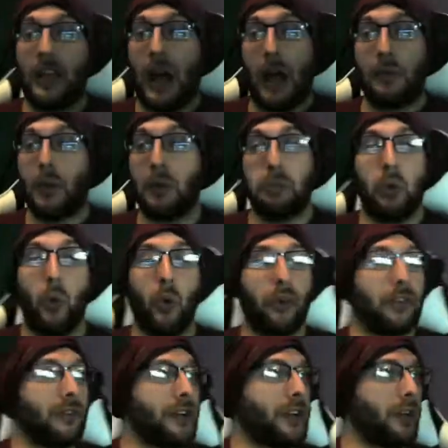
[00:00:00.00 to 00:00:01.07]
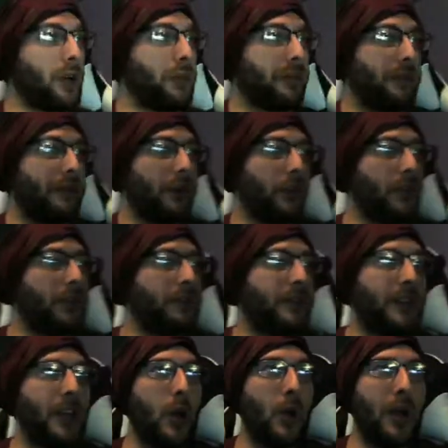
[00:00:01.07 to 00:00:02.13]
I'm going to pull 3 groups before this
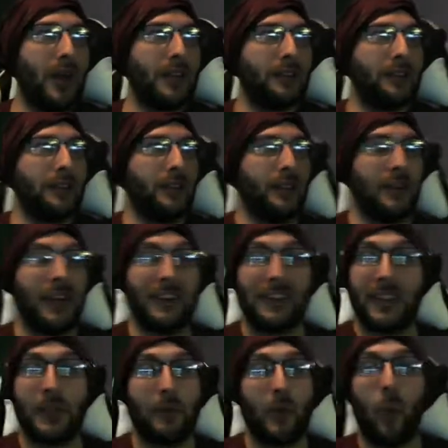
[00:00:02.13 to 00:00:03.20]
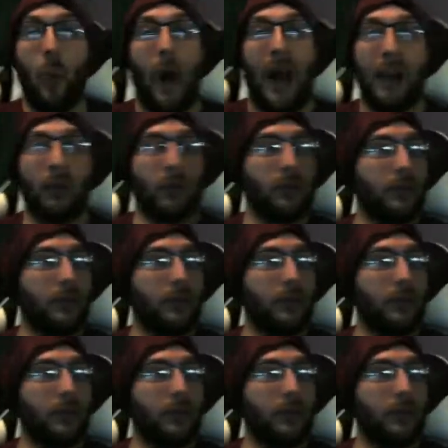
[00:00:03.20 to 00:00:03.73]
video ends, dude. It's going to be wild.